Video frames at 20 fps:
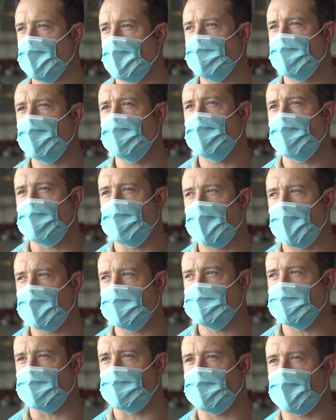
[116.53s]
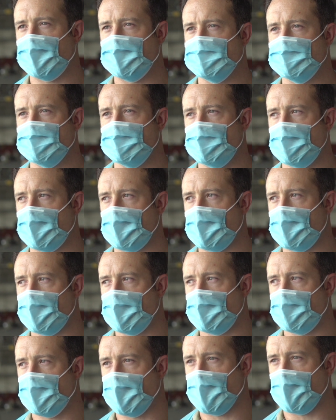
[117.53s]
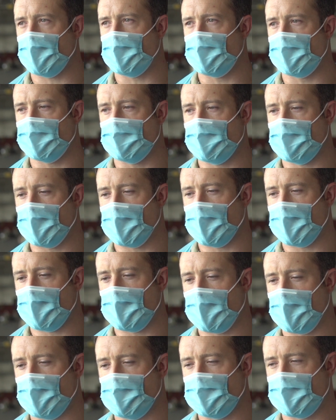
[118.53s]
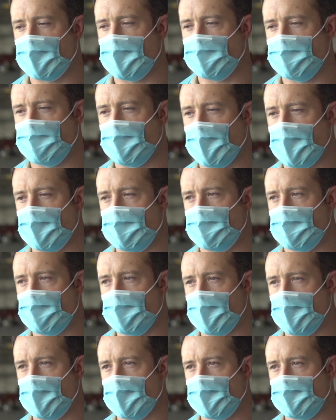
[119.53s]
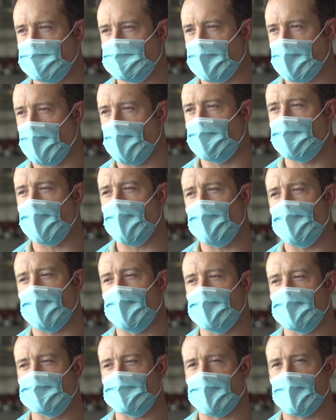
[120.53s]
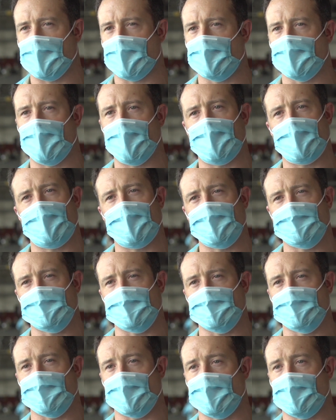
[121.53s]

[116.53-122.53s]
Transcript: So I think the biggest advice uh, that I would I would give them to help them understand like this is